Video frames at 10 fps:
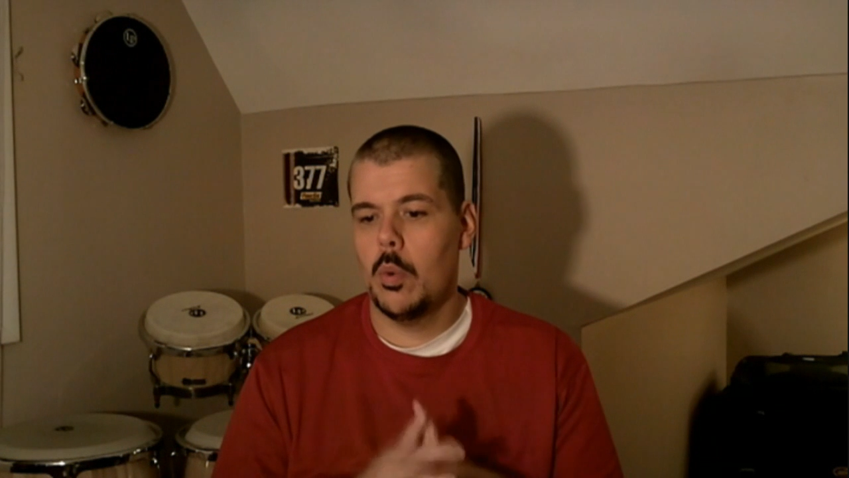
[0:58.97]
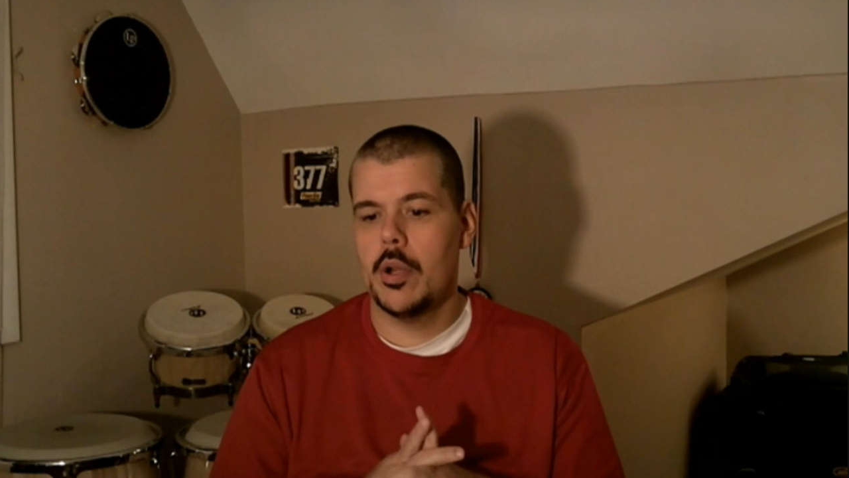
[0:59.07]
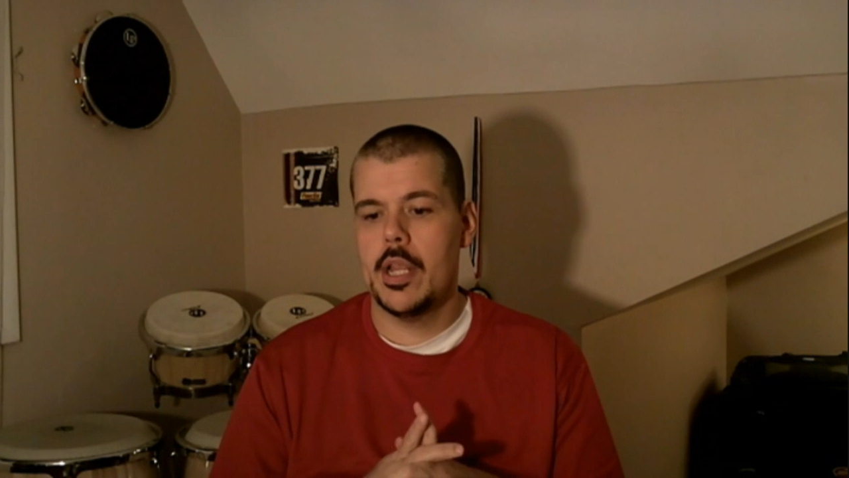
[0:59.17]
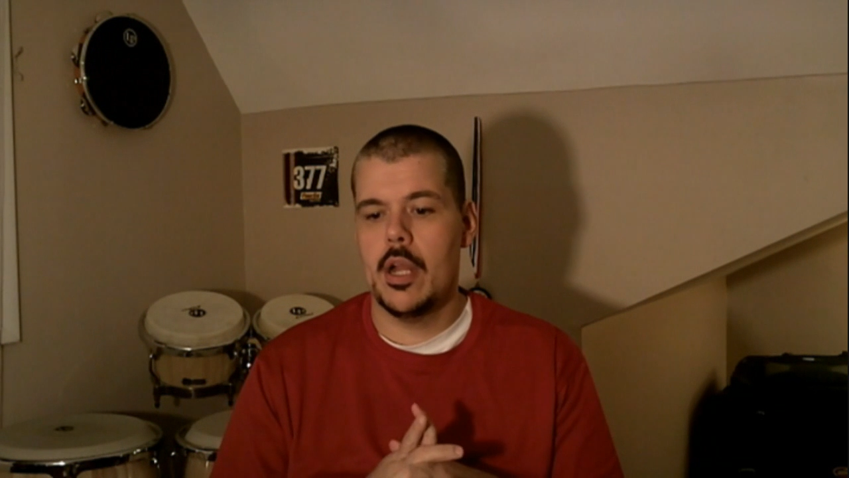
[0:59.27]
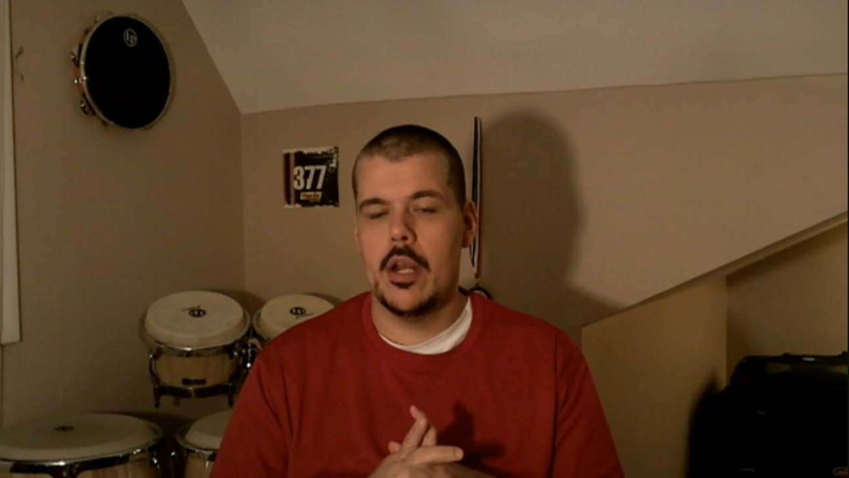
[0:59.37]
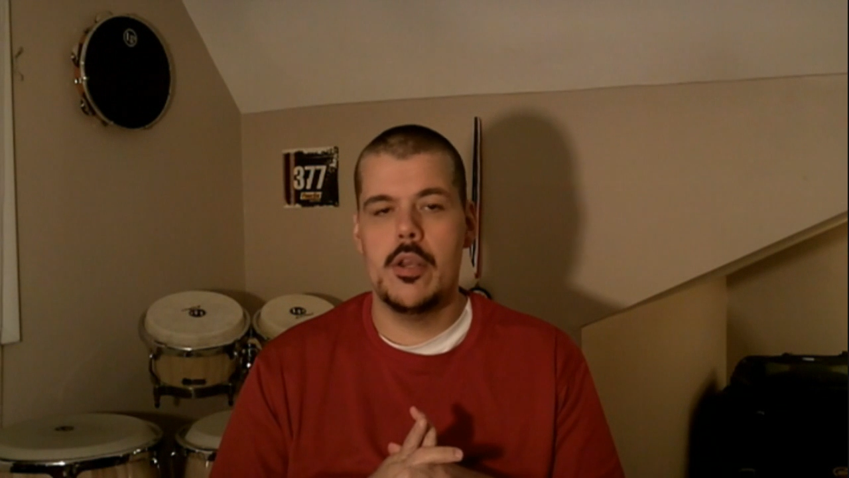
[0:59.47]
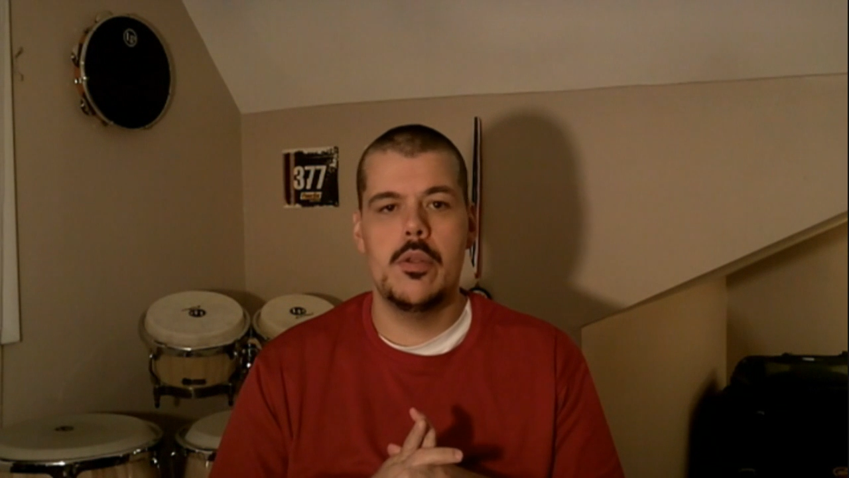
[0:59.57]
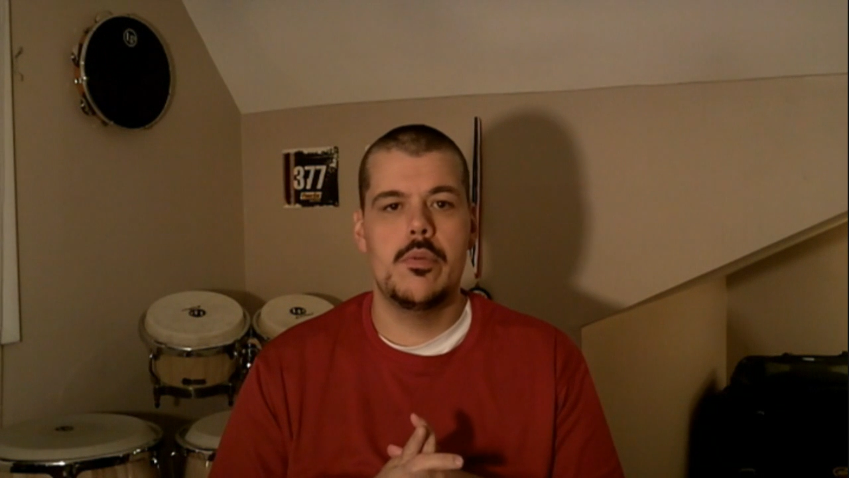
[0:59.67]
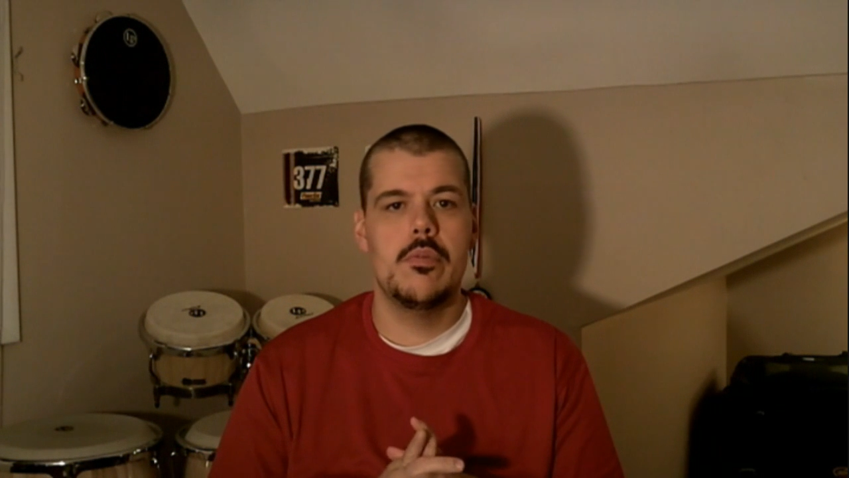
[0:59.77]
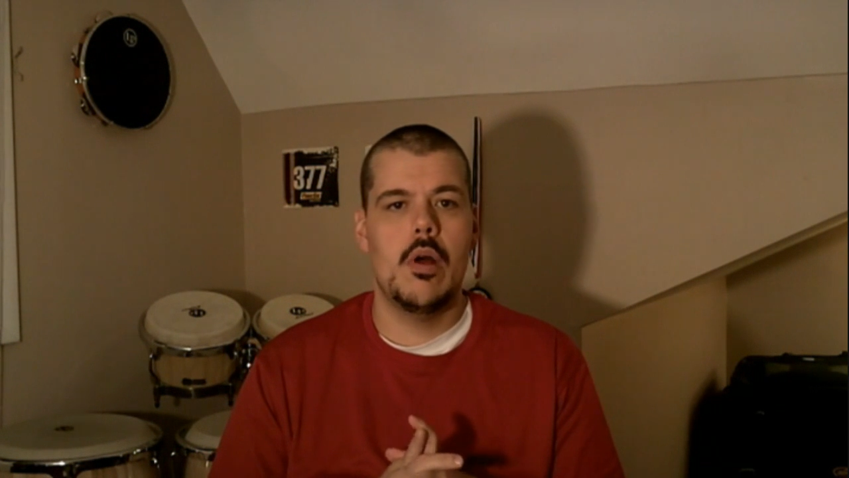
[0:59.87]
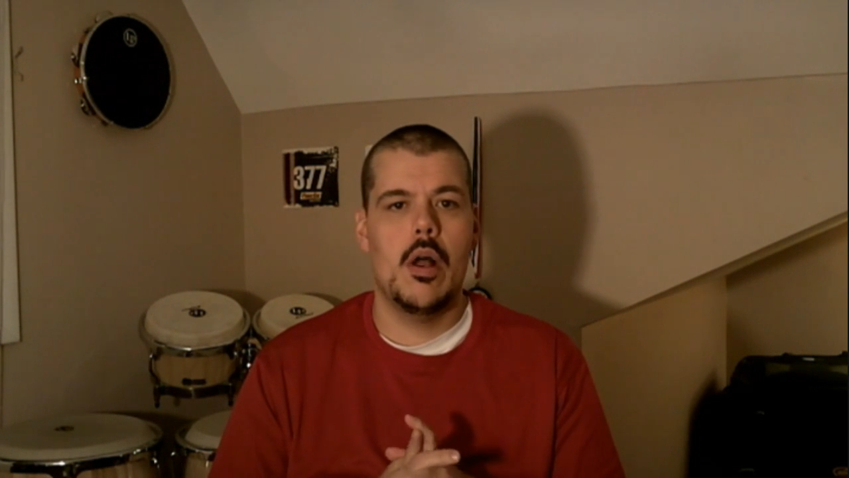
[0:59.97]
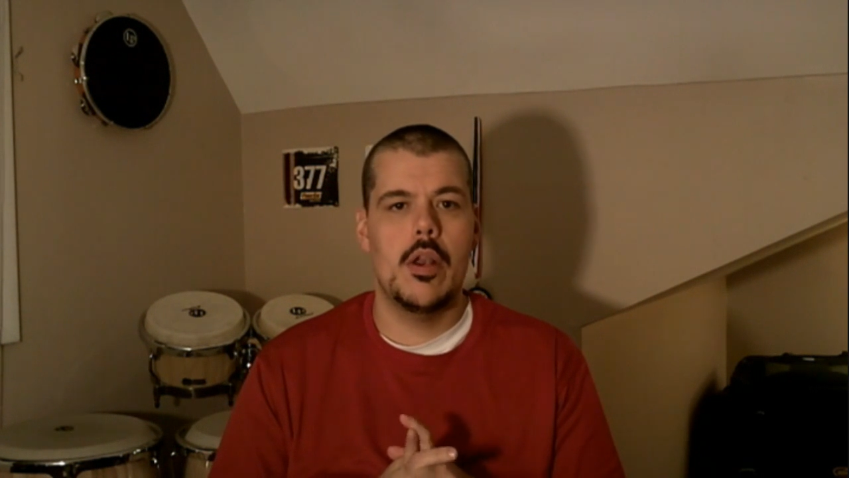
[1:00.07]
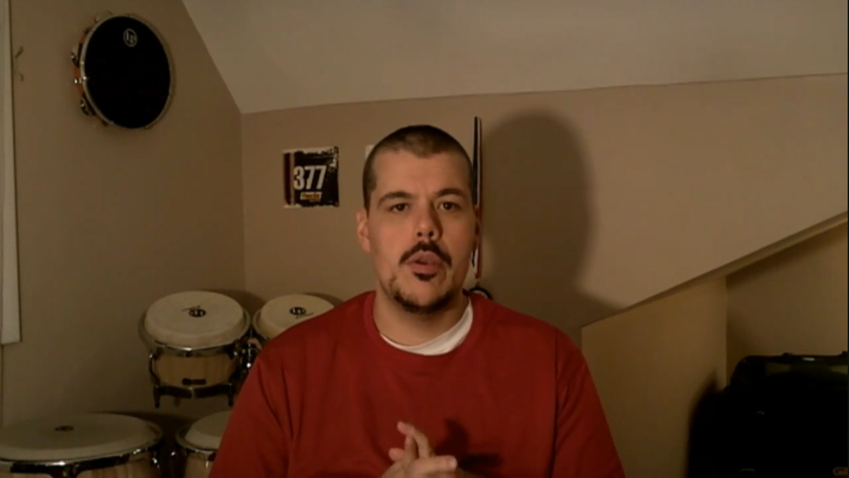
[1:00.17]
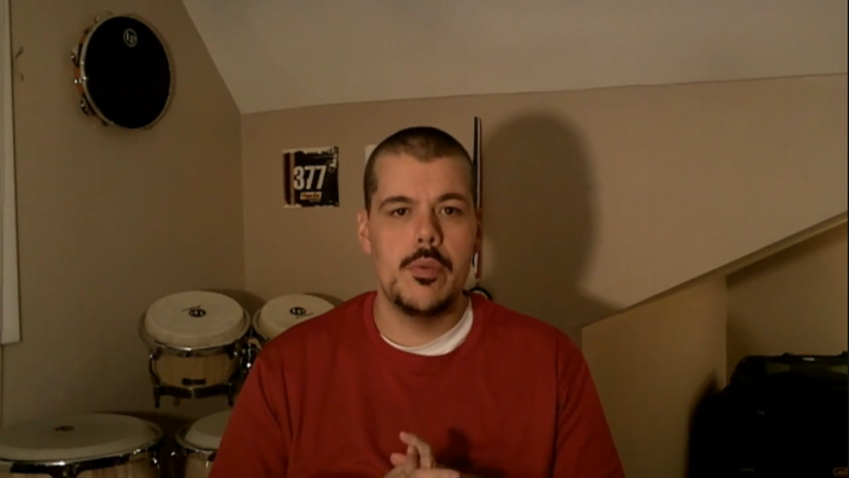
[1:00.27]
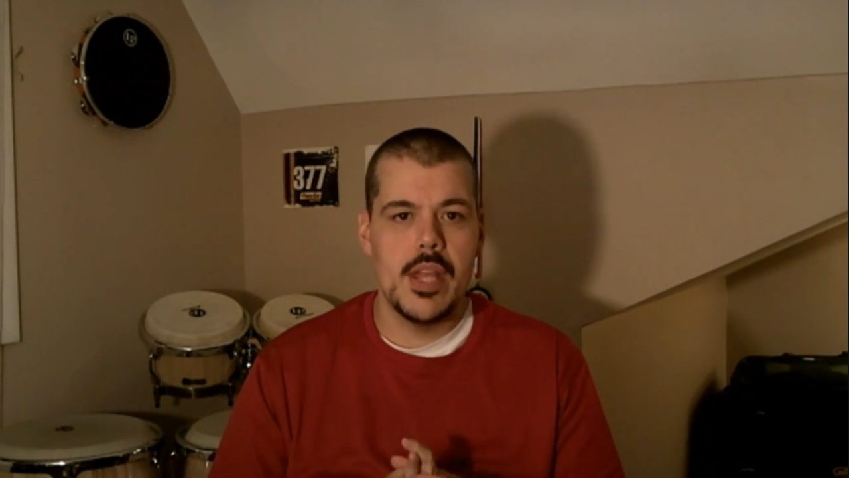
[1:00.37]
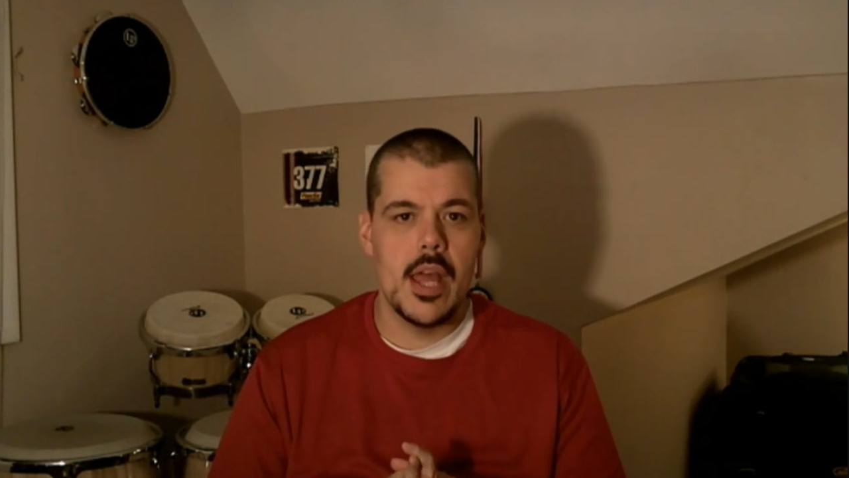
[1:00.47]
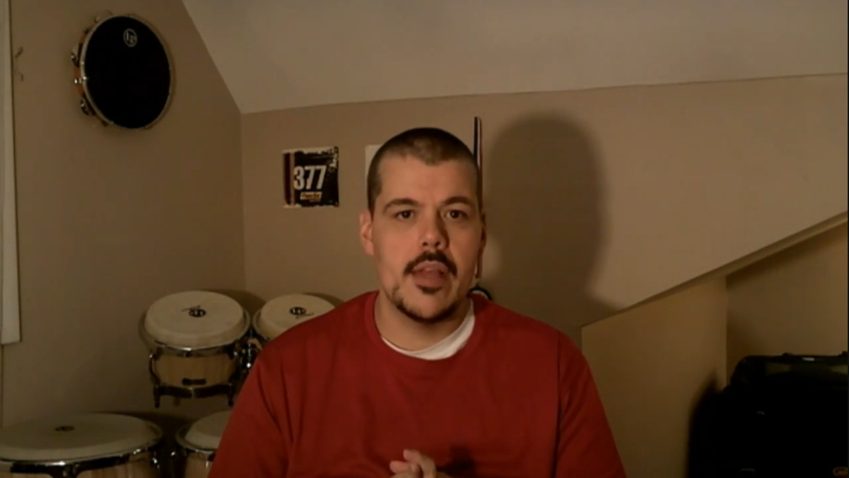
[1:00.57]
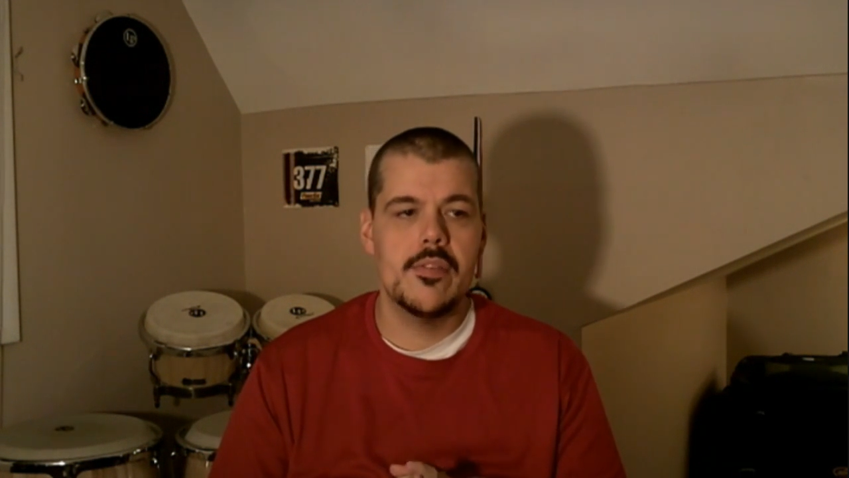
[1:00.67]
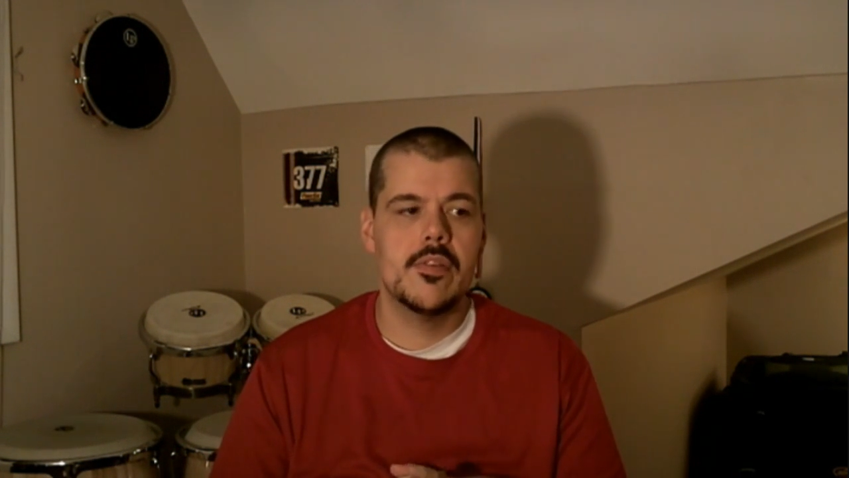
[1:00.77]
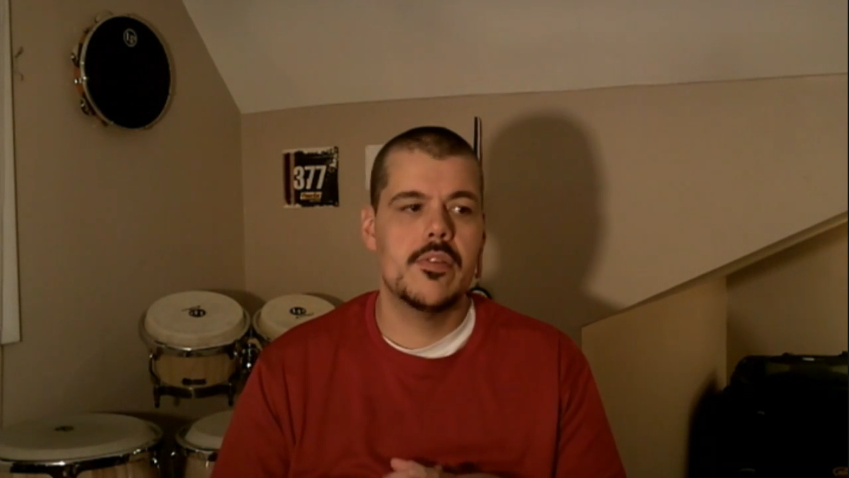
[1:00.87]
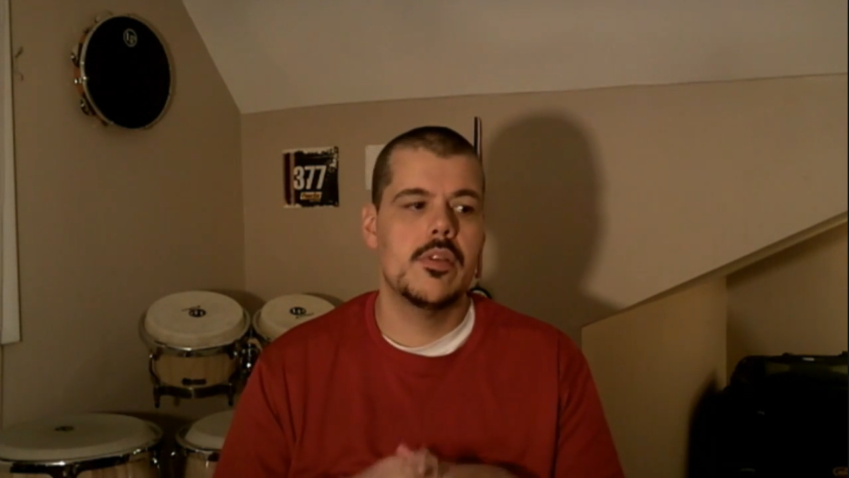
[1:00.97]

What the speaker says: working on a new desk.